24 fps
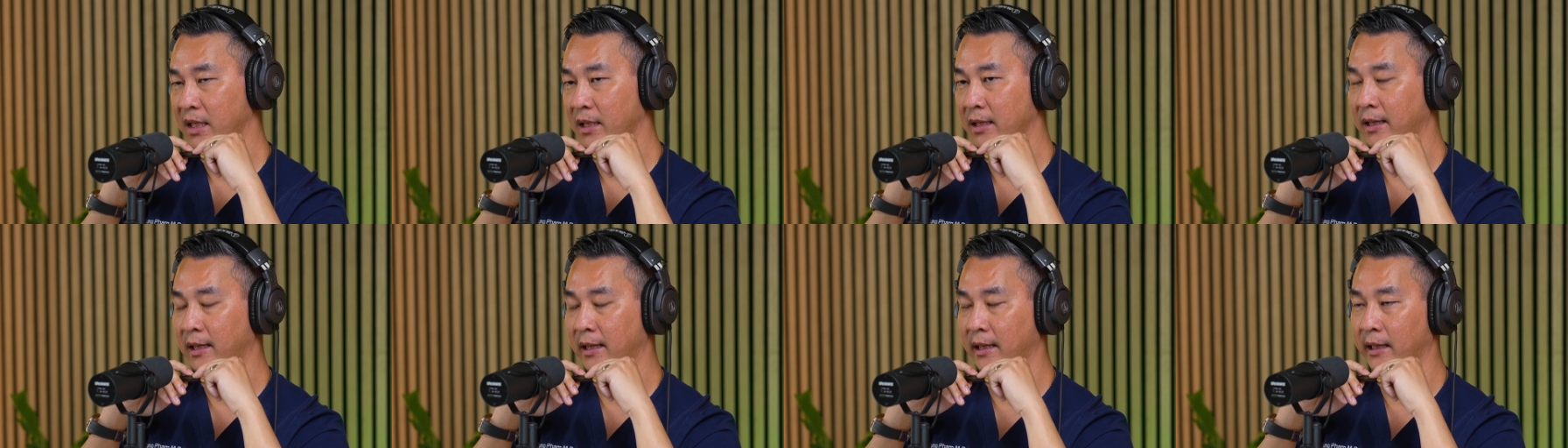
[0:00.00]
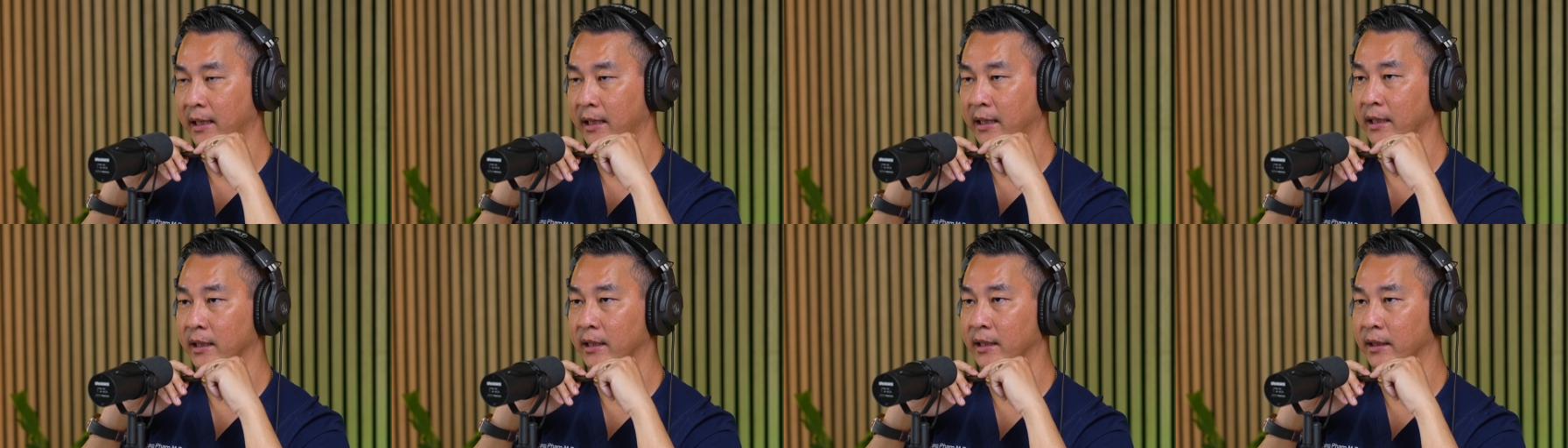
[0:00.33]

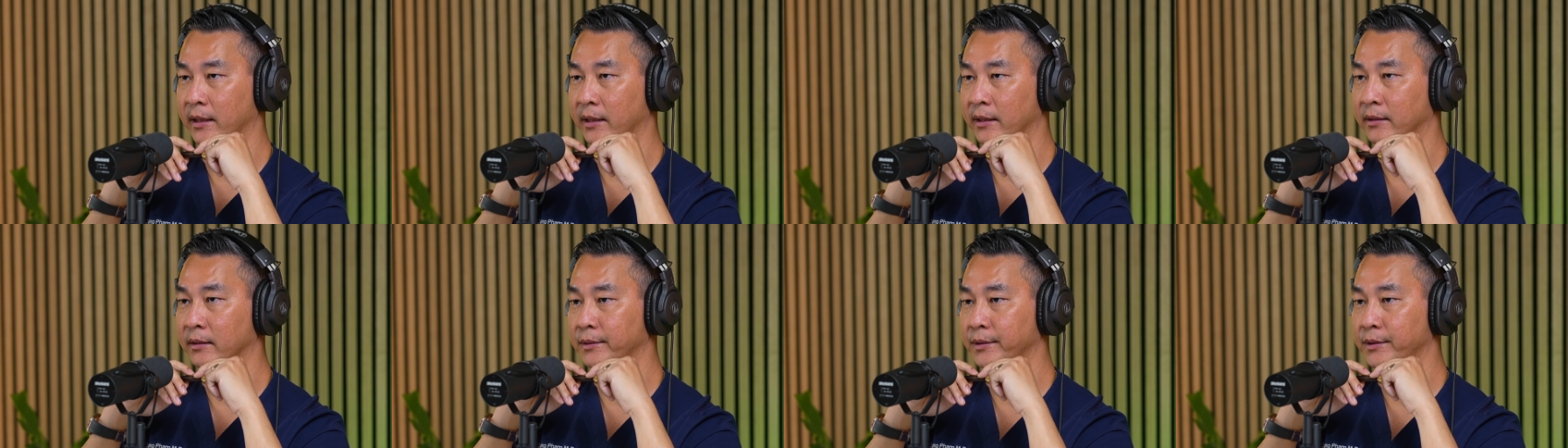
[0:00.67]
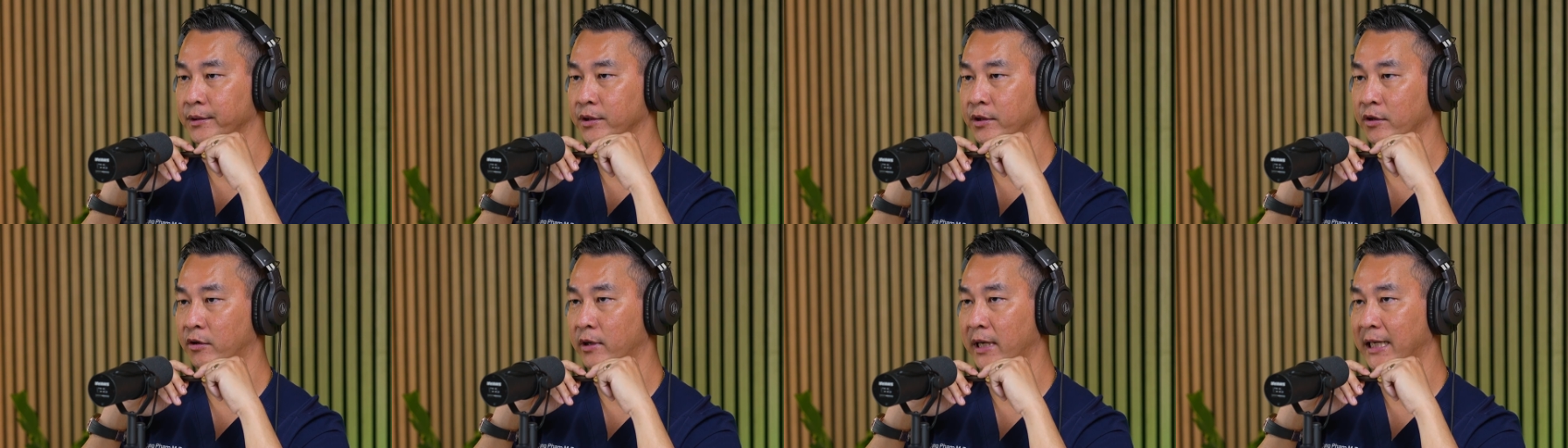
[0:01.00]
And,
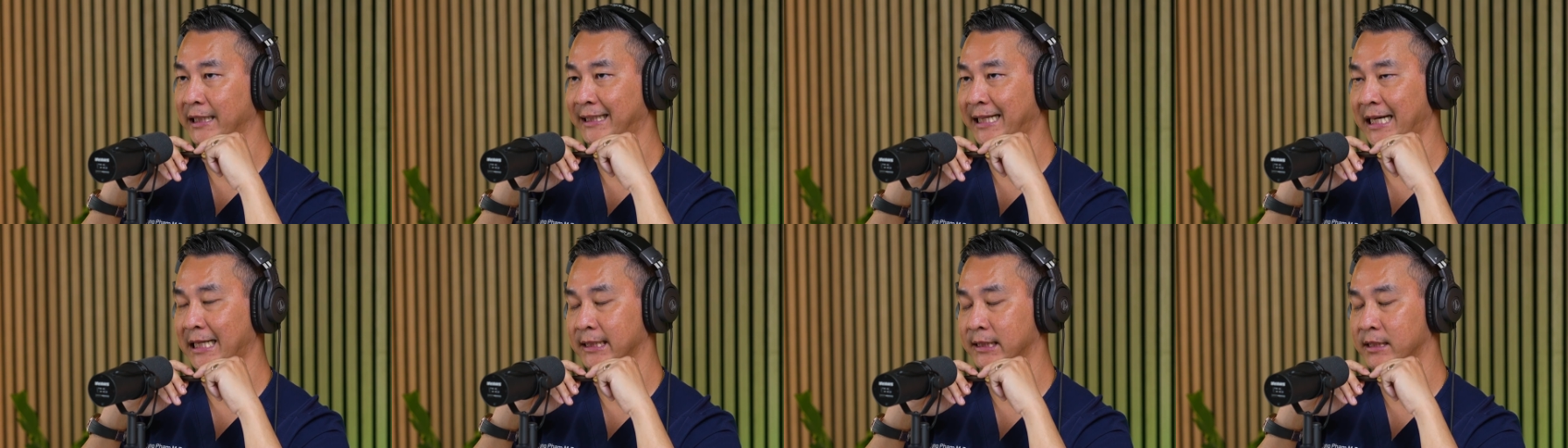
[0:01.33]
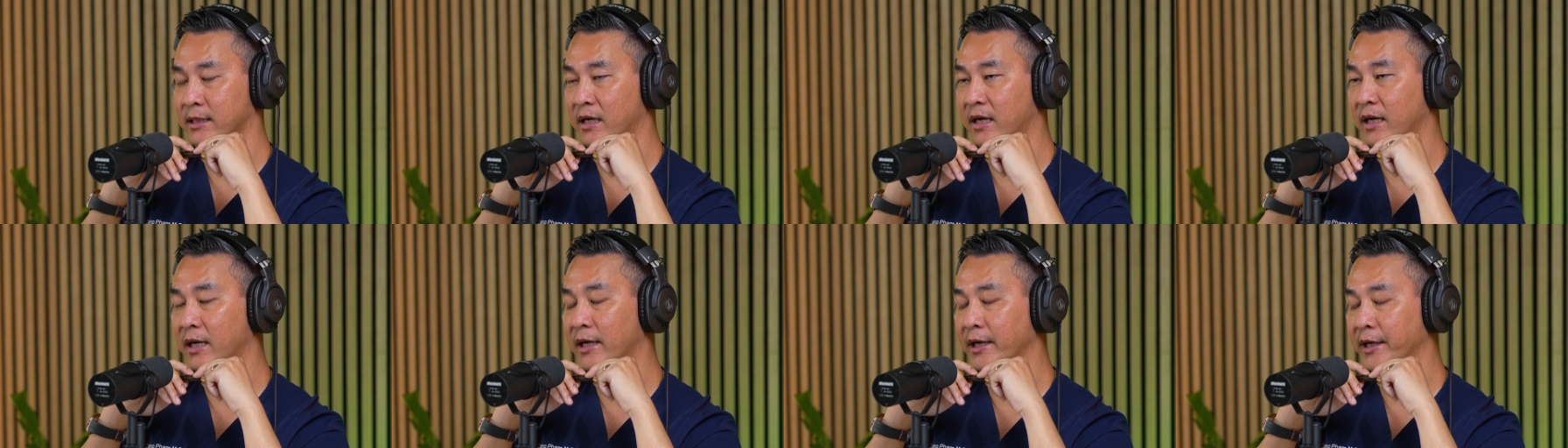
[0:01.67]
you know, at that
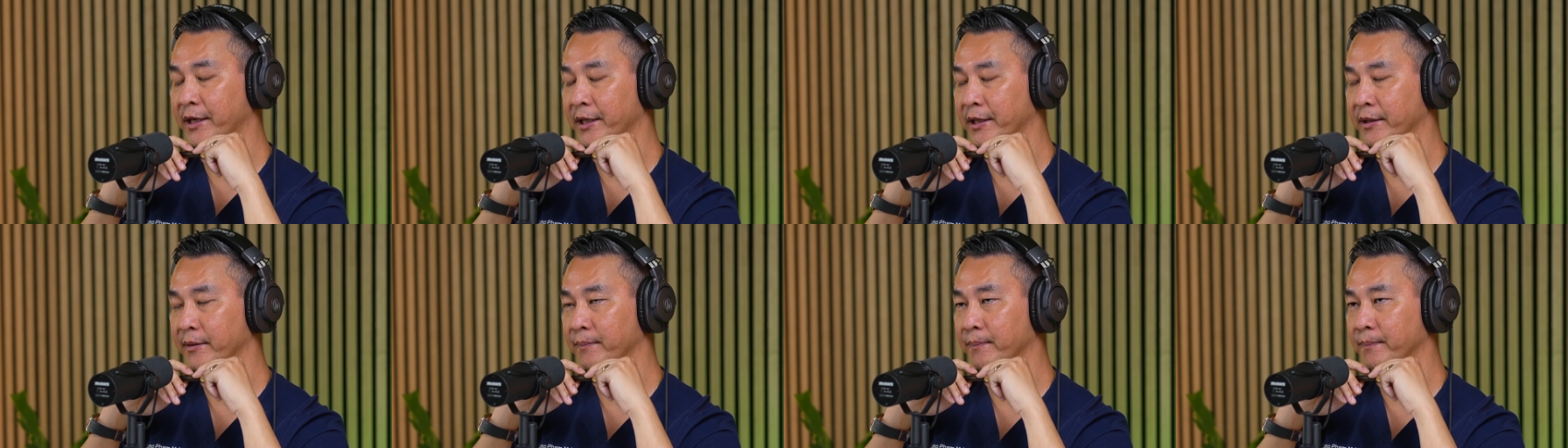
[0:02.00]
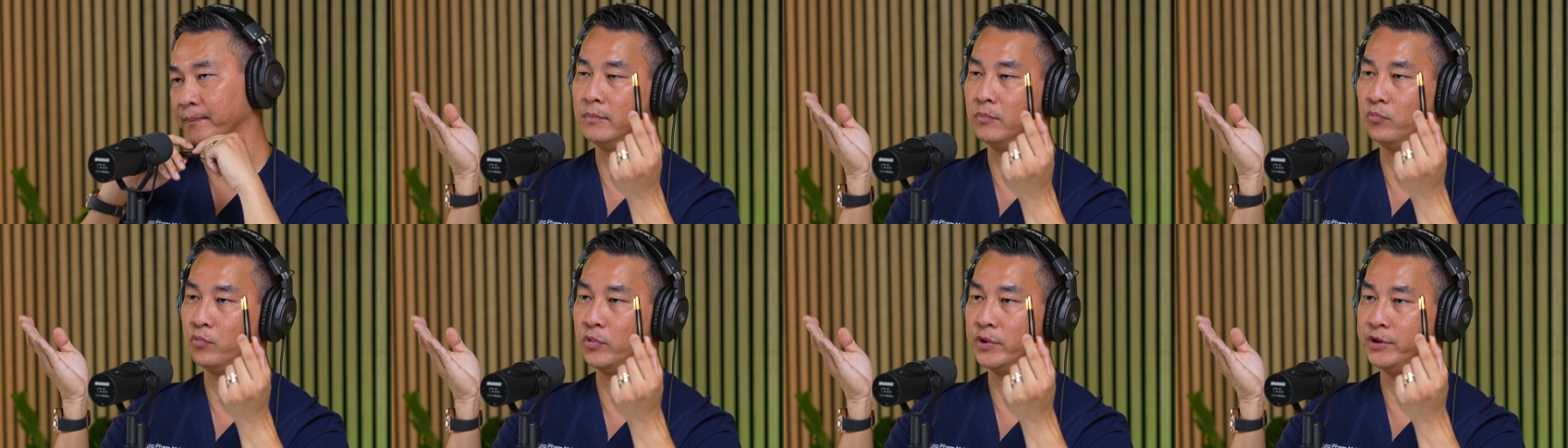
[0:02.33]
time,
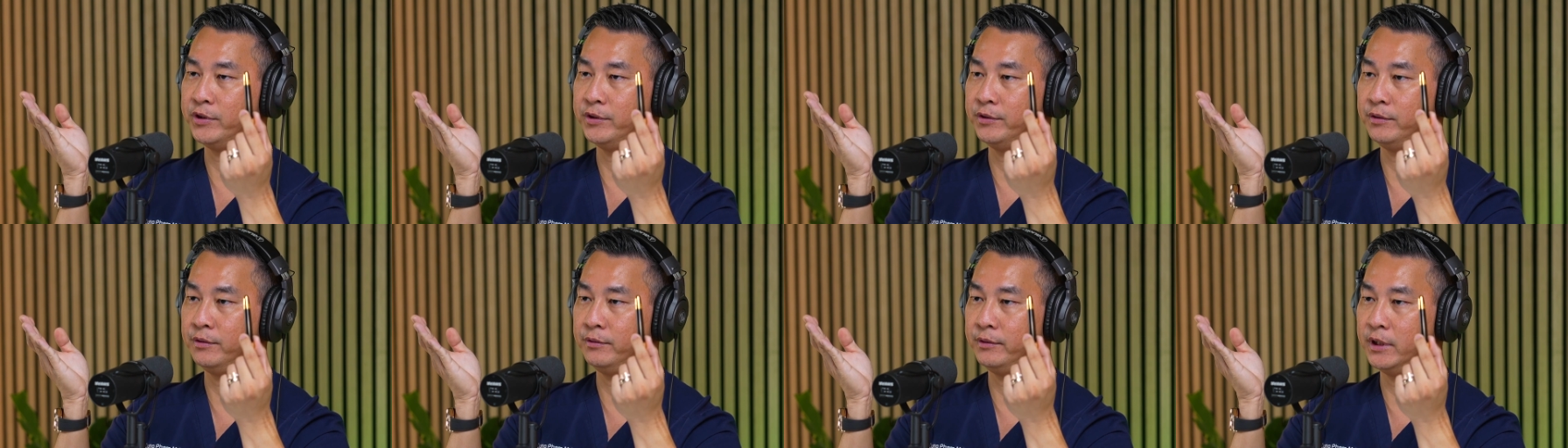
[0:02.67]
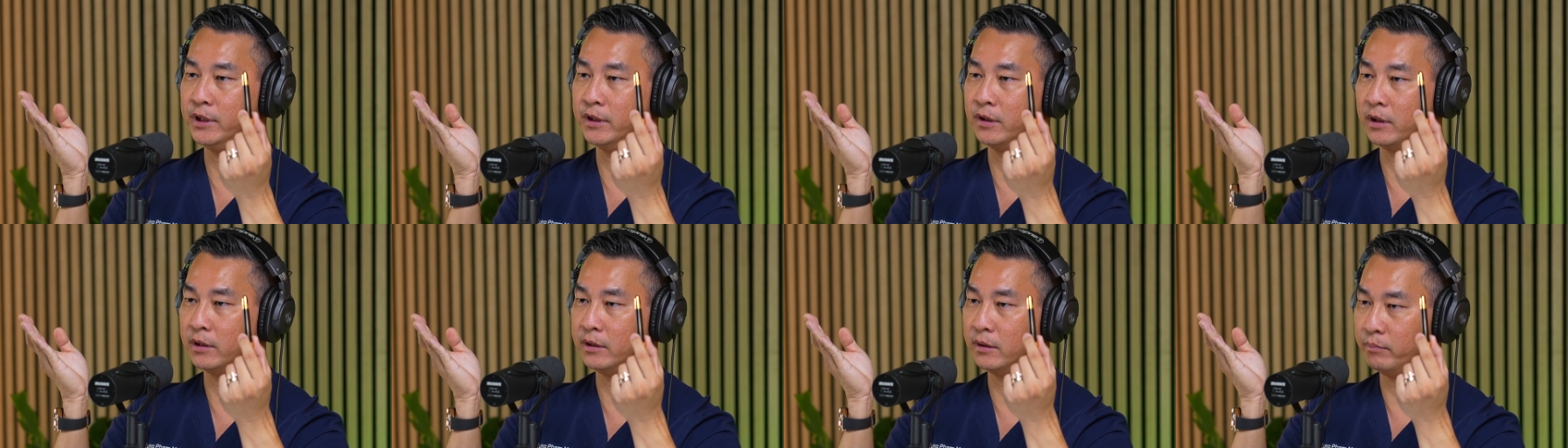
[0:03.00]
when you
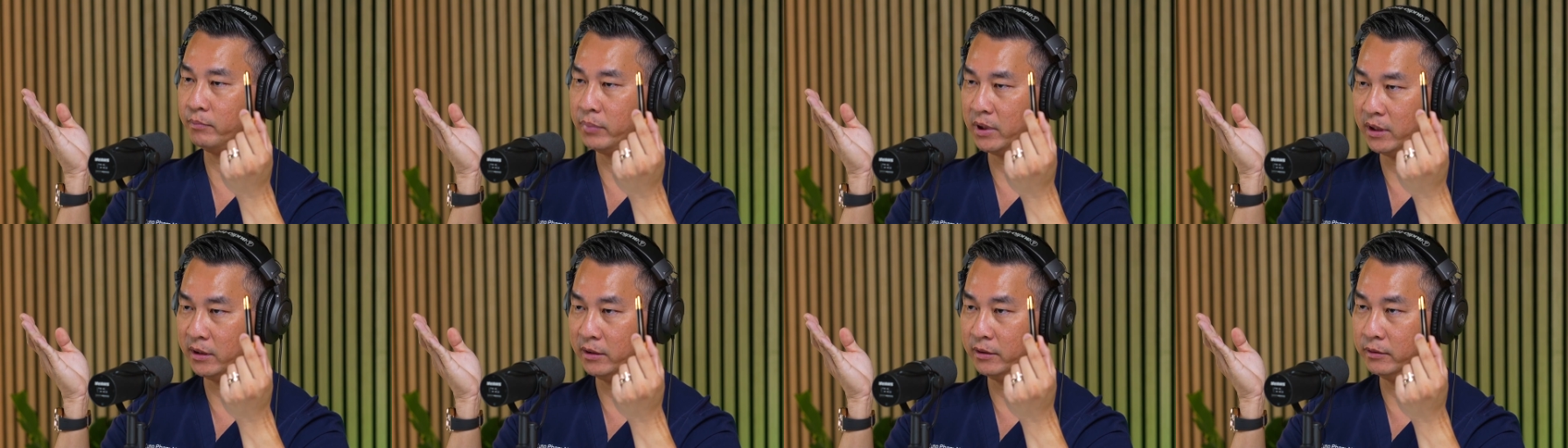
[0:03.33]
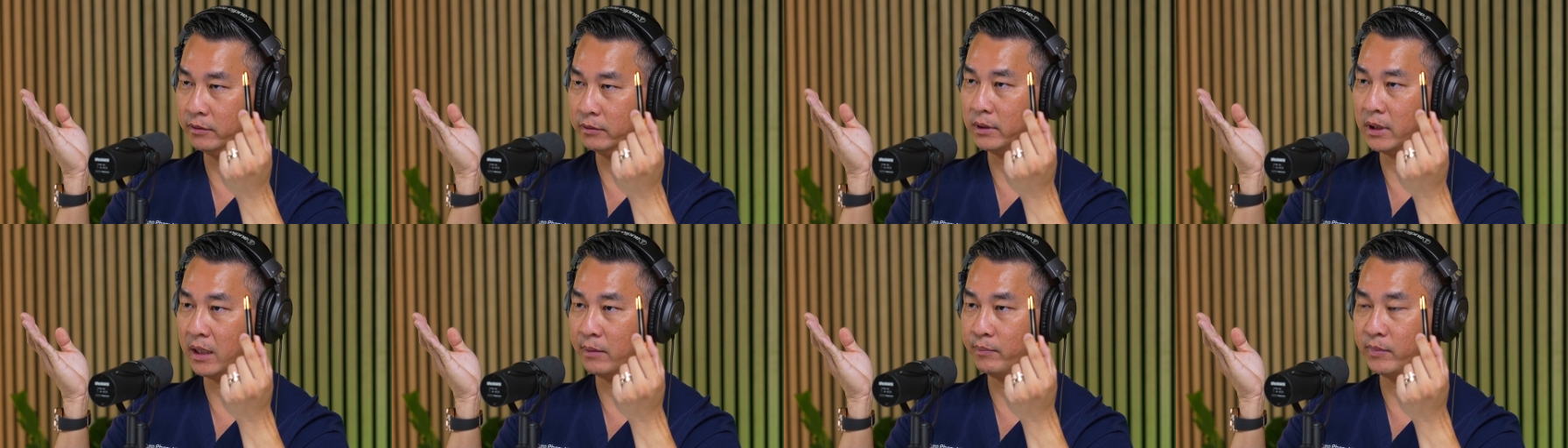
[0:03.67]
get on the
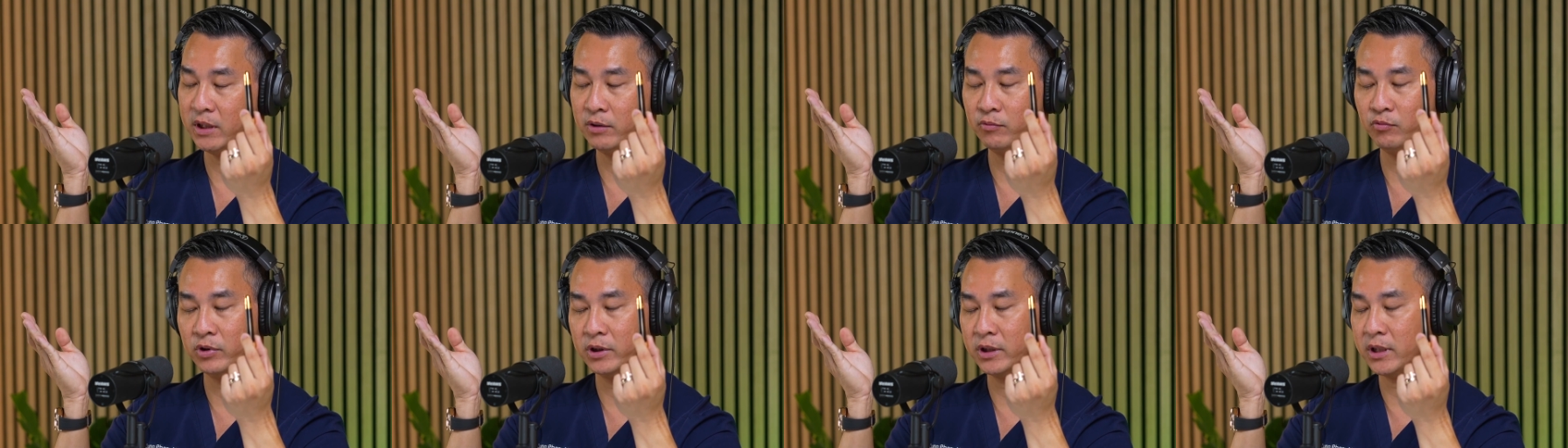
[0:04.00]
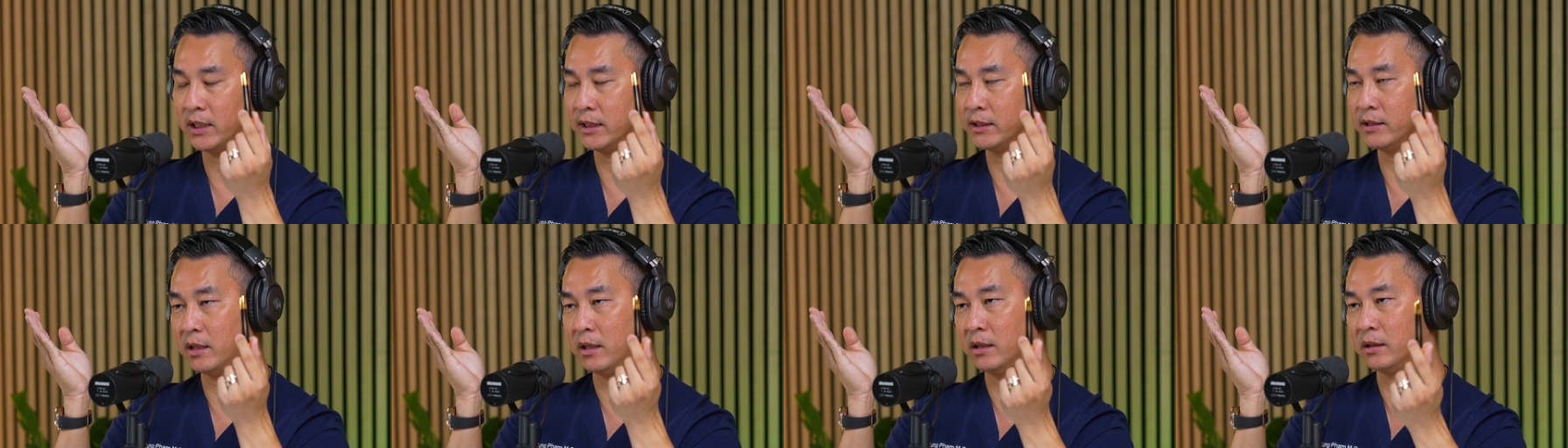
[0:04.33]
boat, I mean, we're
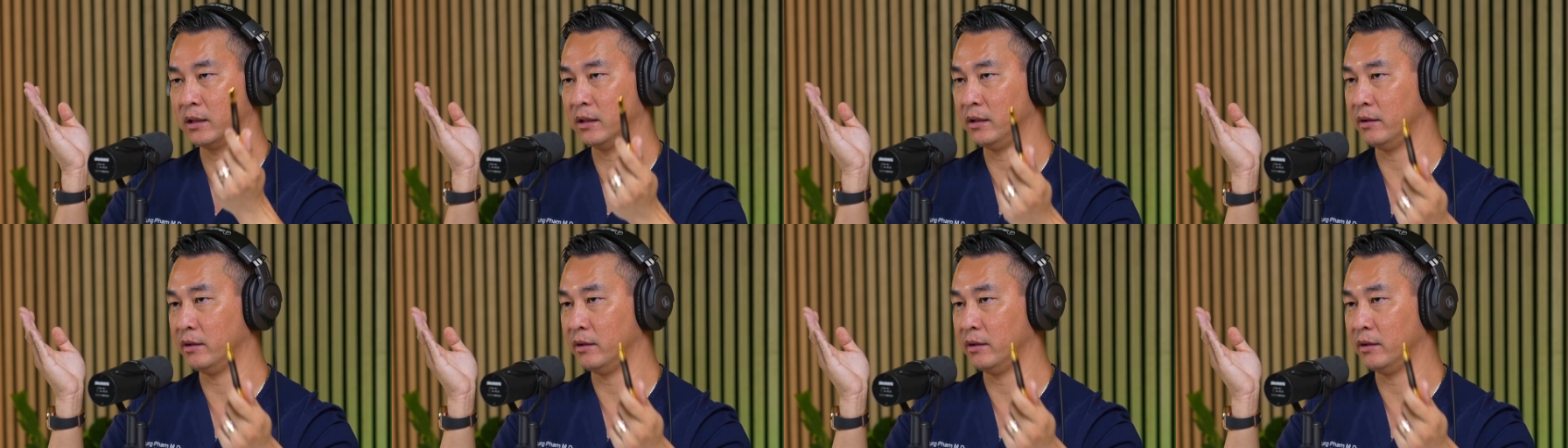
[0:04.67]
not talking